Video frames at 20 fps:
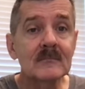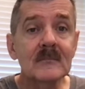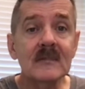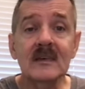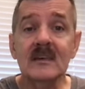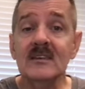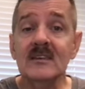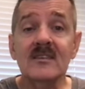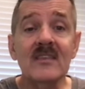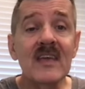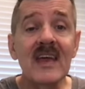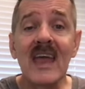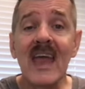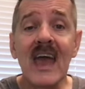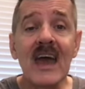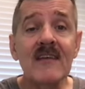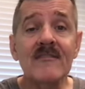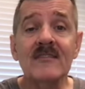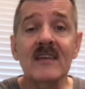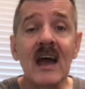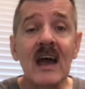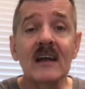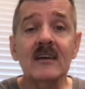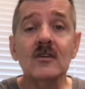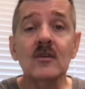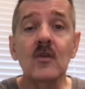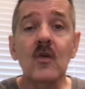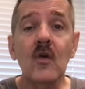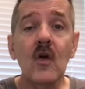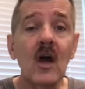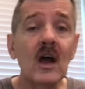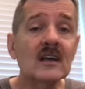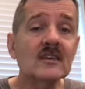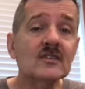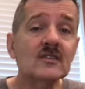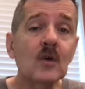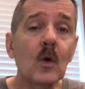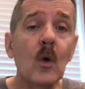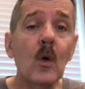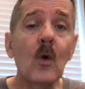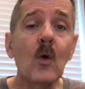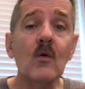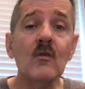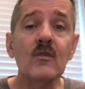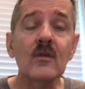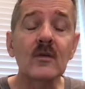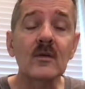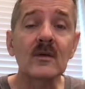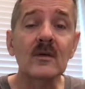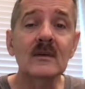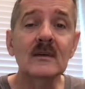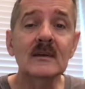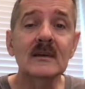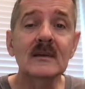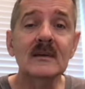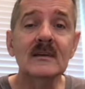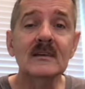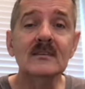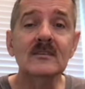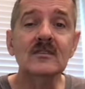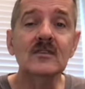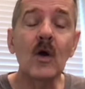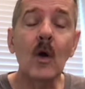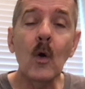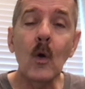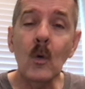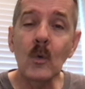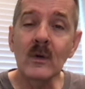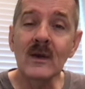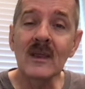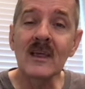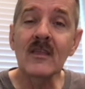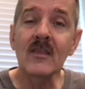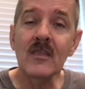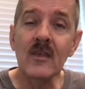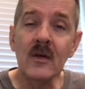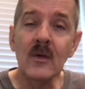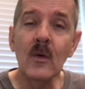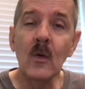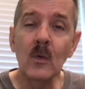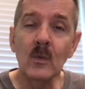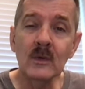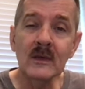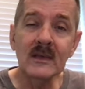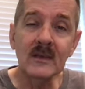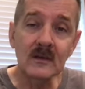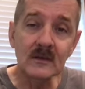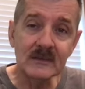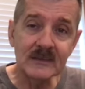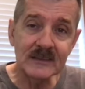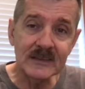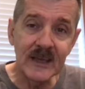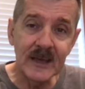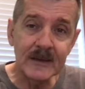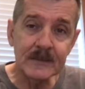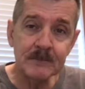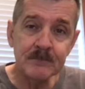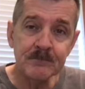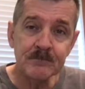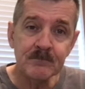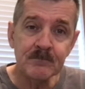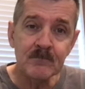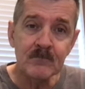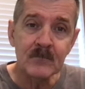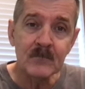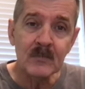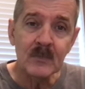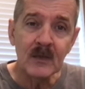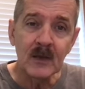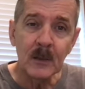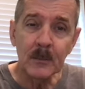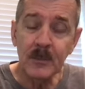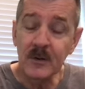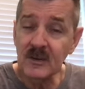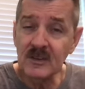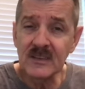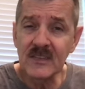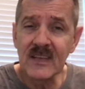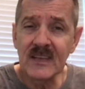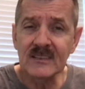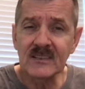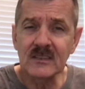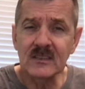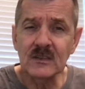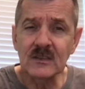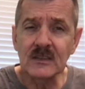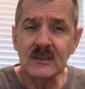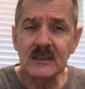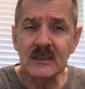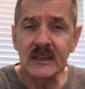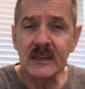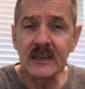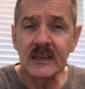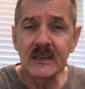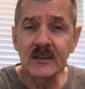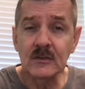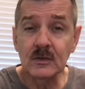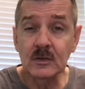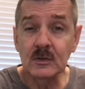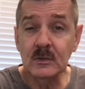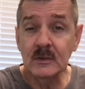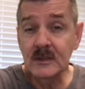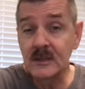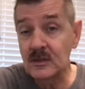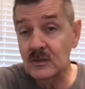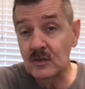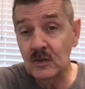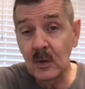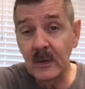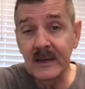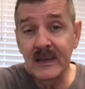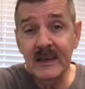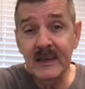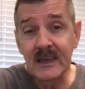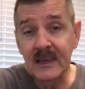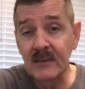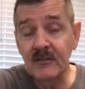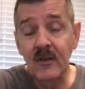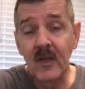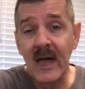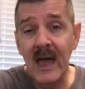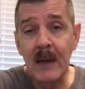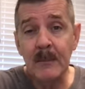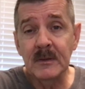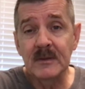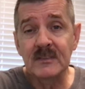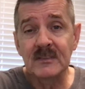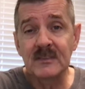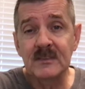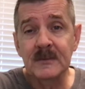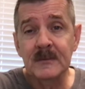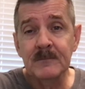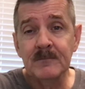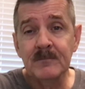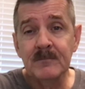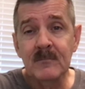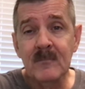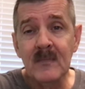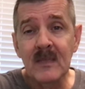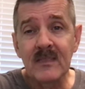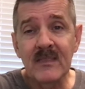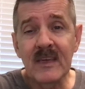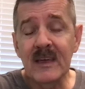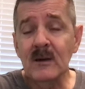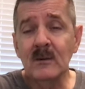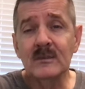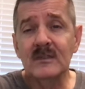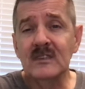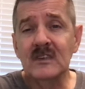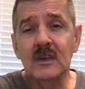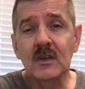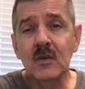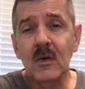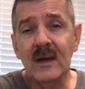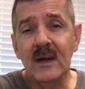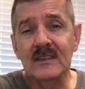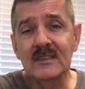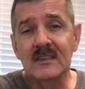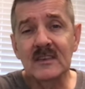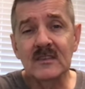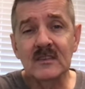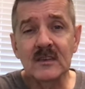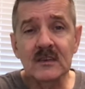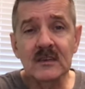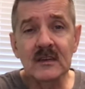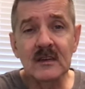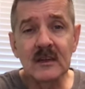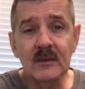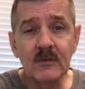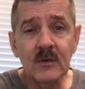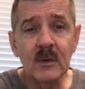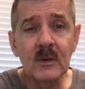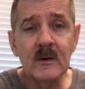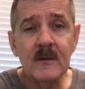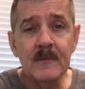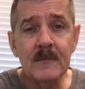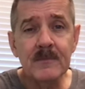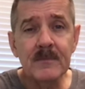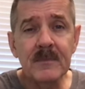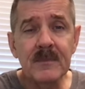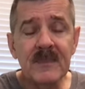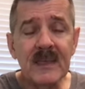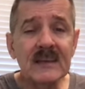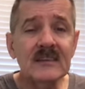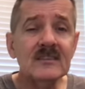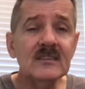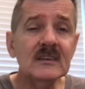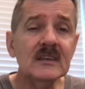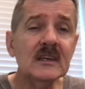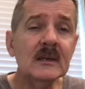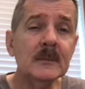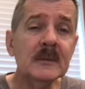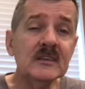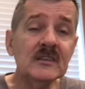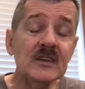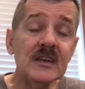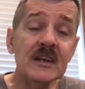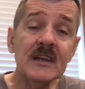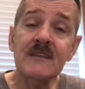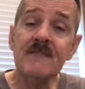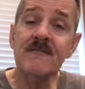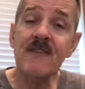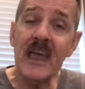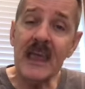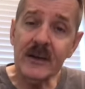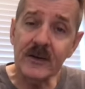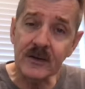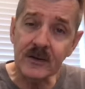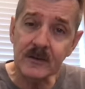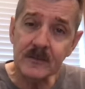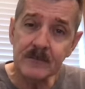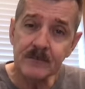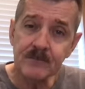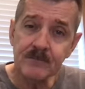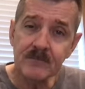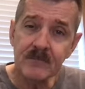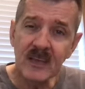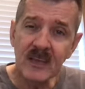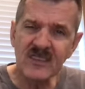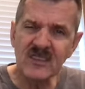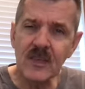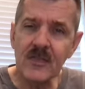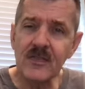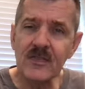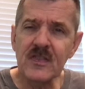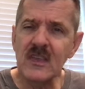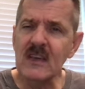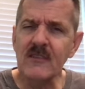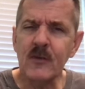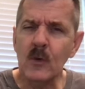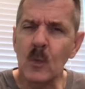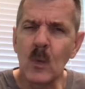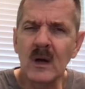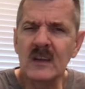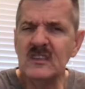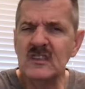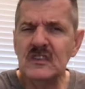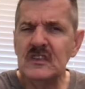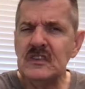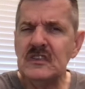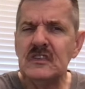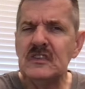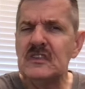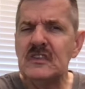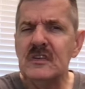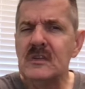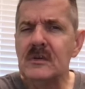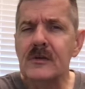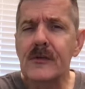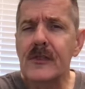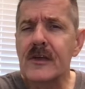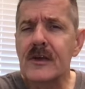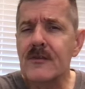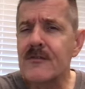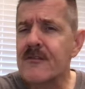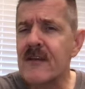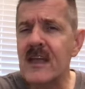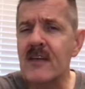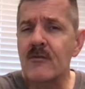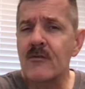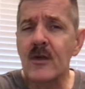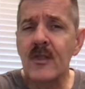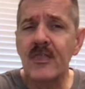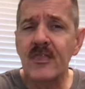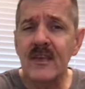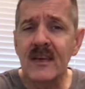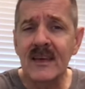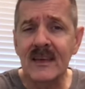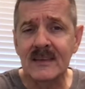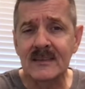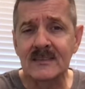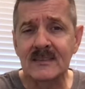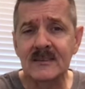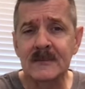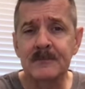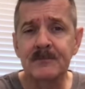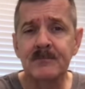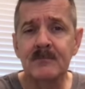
is they have not crossed over to owning their own guilt yet. A person that's still clinging to and enjoying evil habits, they don't see Christ as a deliverer. They see him as an invader, as a thief who wants to steal their favorite things.